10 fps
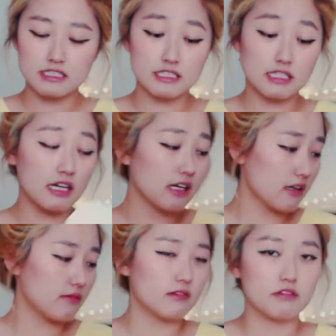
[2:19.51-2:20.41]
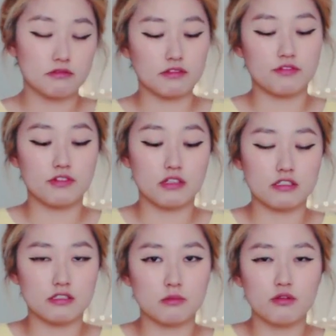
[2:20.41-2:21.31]
sarchisal, if you
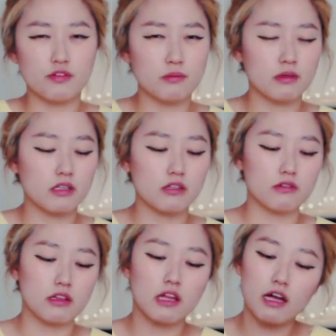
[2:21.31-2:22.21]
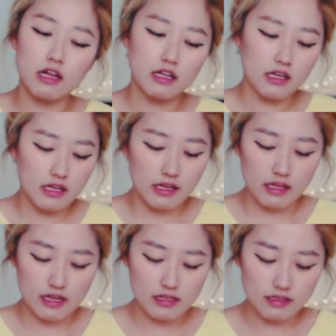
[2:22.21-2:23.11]
guys are more familiar with that.
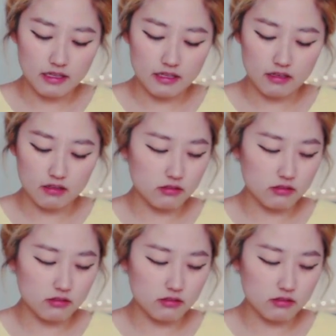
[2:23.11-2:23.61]
And